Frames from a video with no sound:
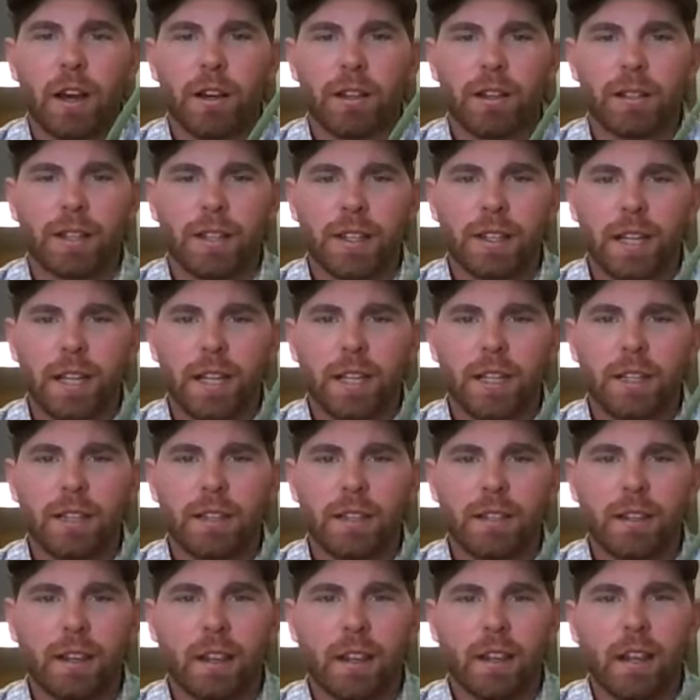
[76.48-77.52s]

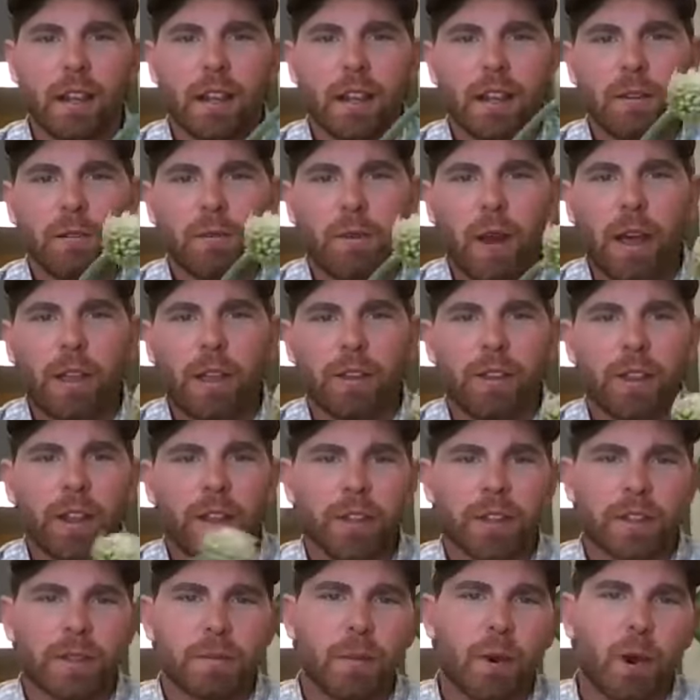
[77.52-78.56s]
seeds rather than
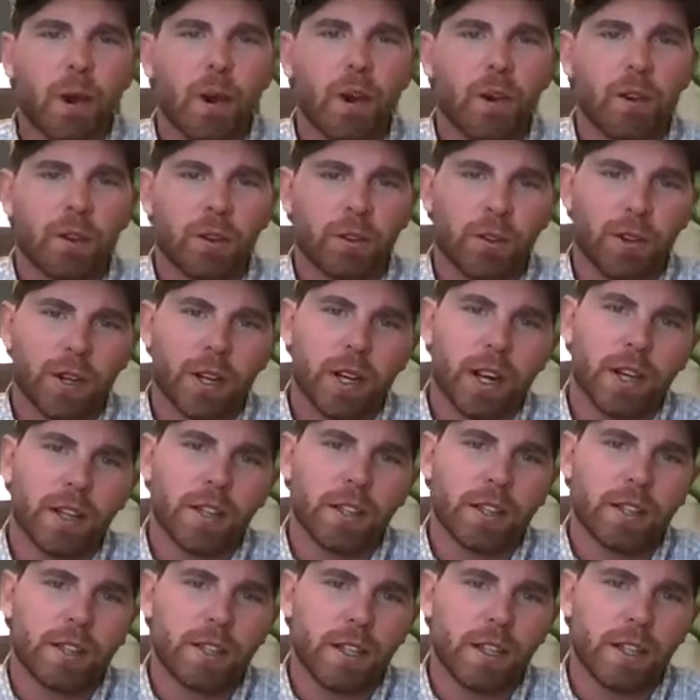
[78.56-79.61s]
the small green
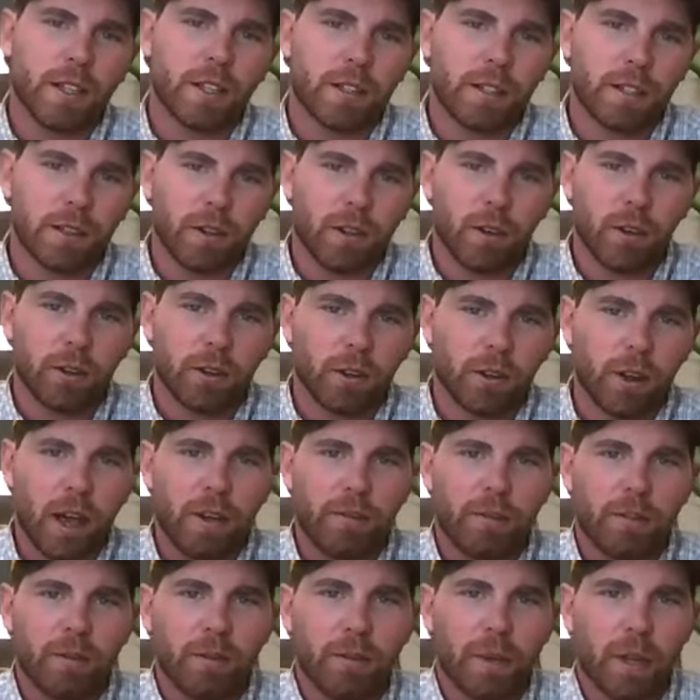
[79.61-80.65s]
onion seeds. So you'll
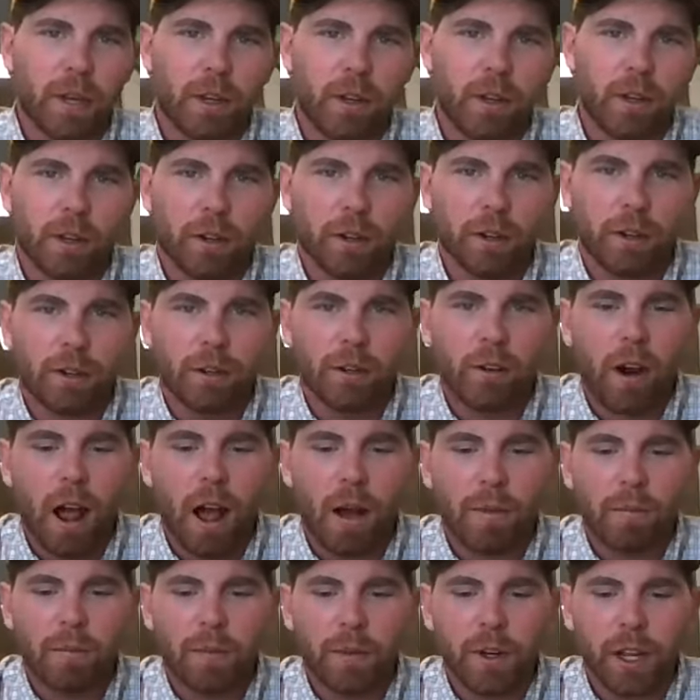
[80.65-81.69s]
have a bigger
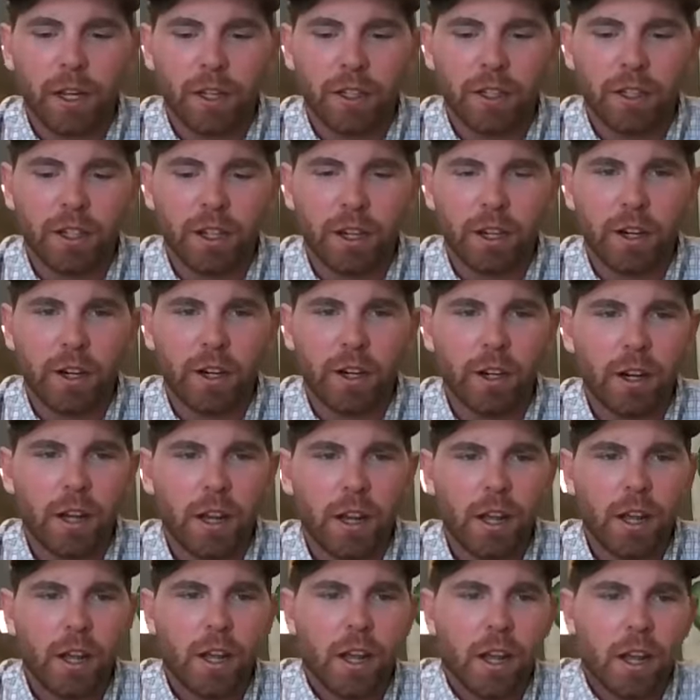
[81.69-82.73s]
crop next year.
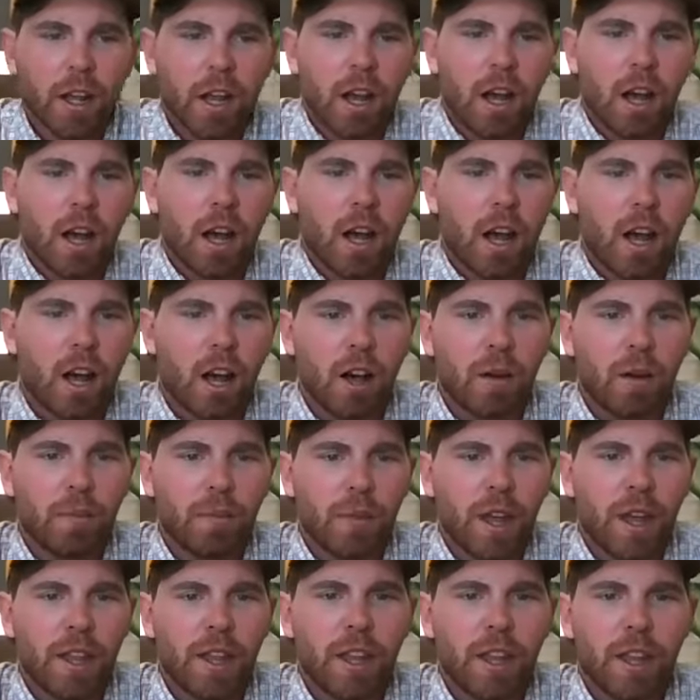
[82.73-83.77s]

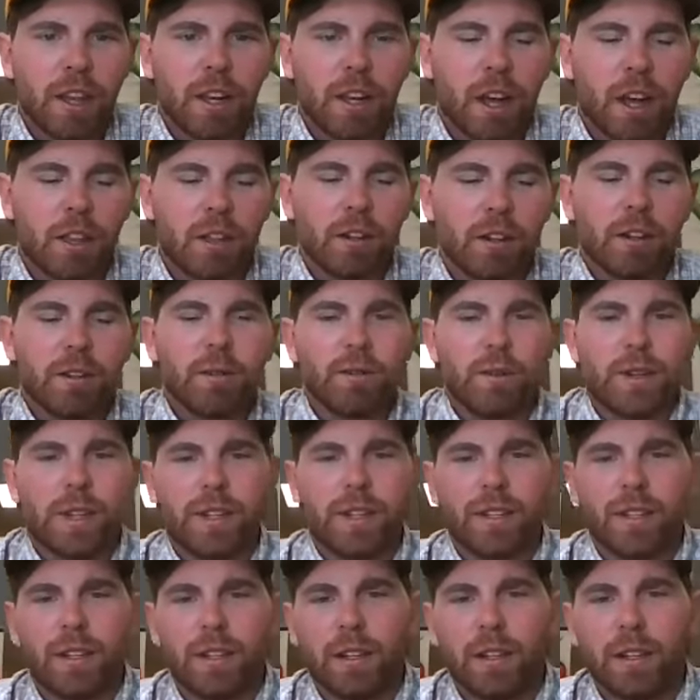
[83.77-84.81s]
And then another
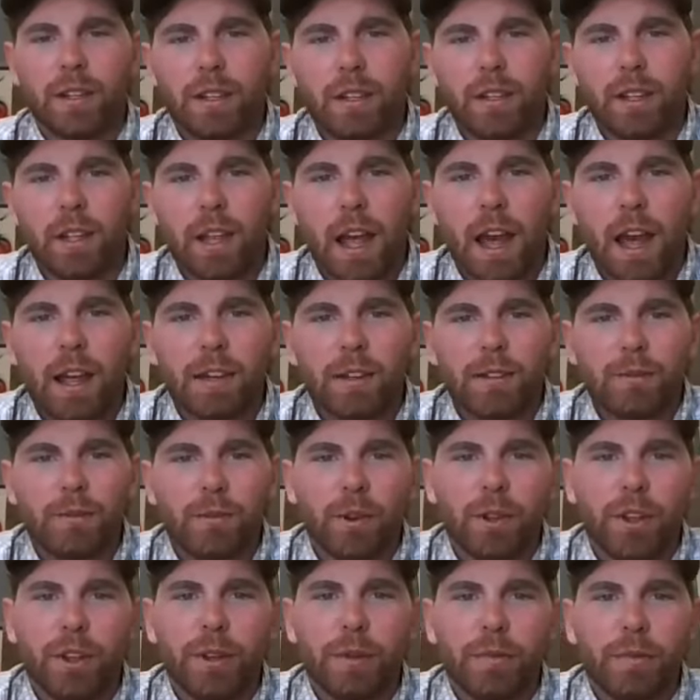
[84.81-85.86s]
reason that it's
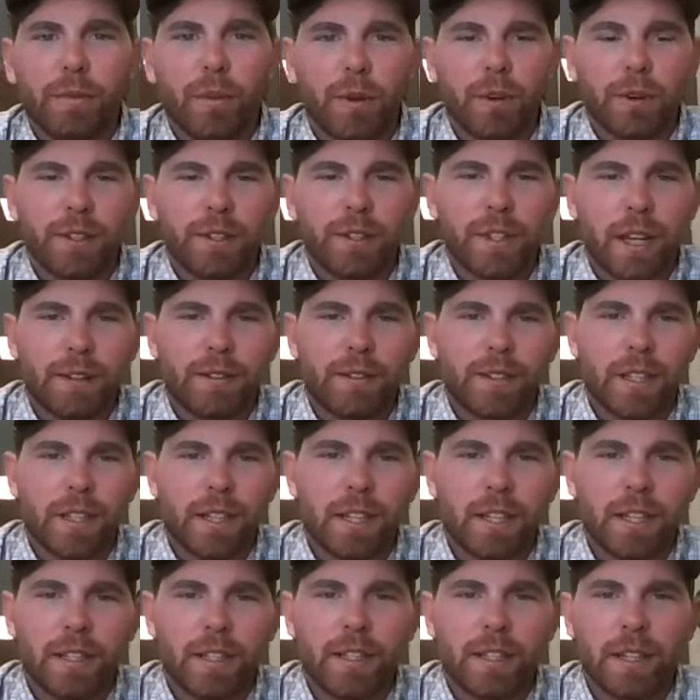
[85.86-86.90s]
really important to save
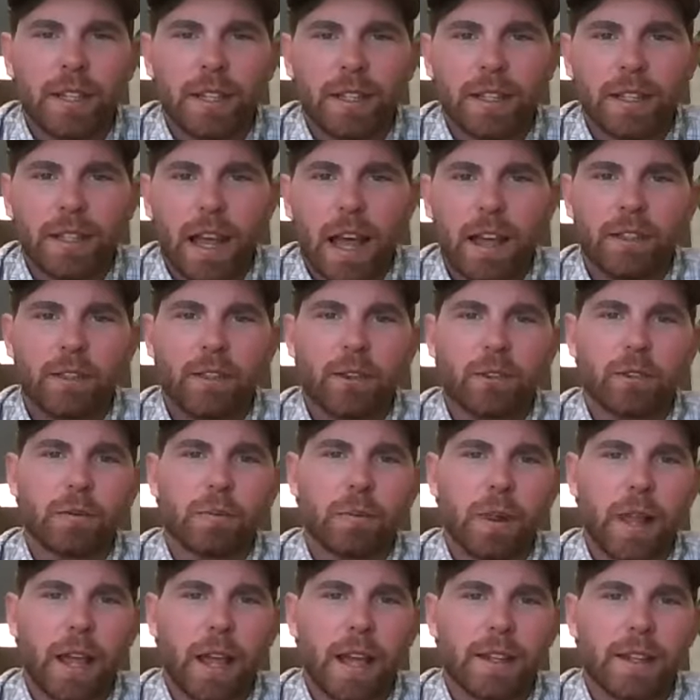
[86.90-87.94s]
seeds is that those
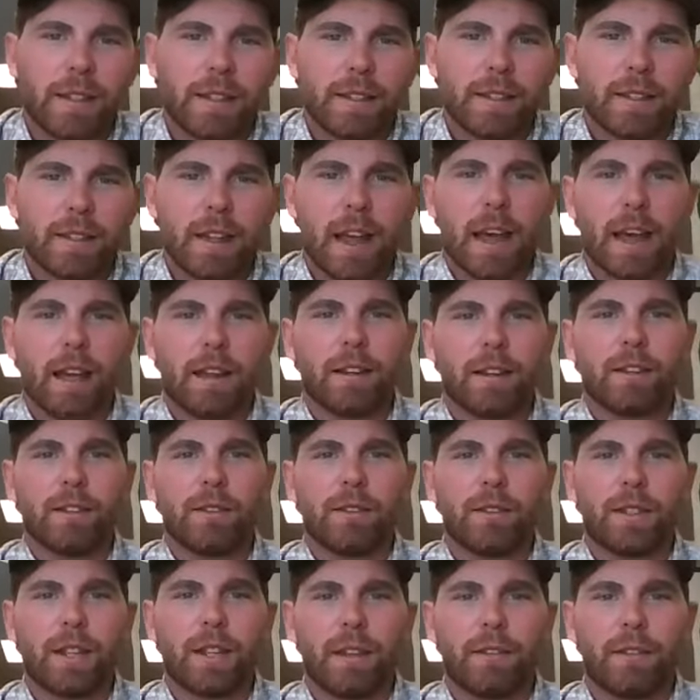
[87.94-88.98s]
plants that
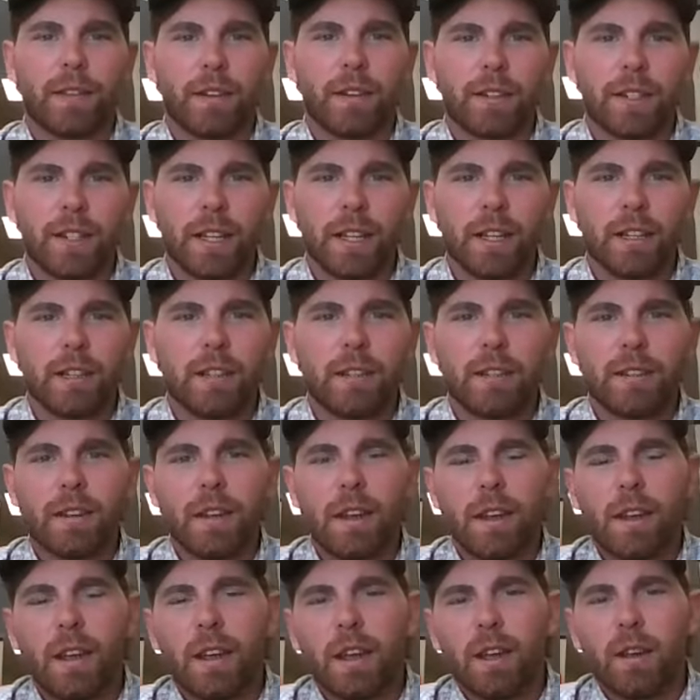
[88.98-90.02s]
you save their seeds
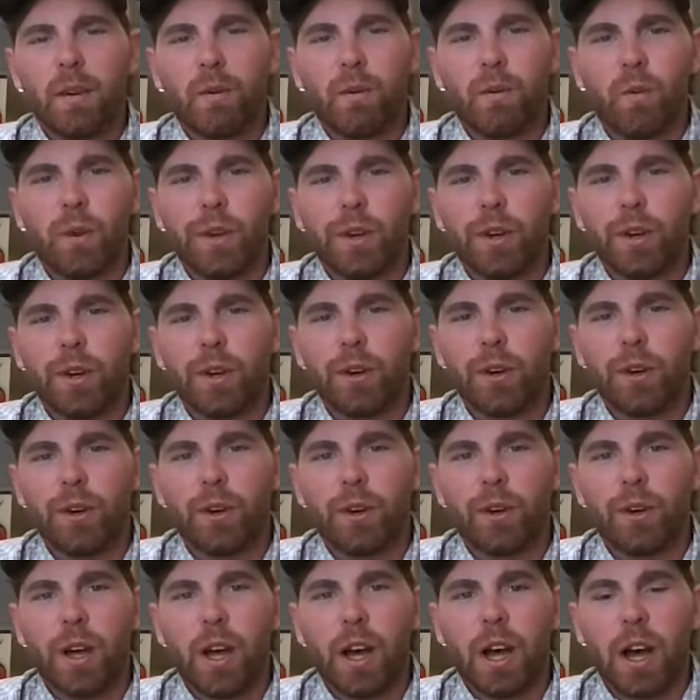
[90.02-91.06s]
will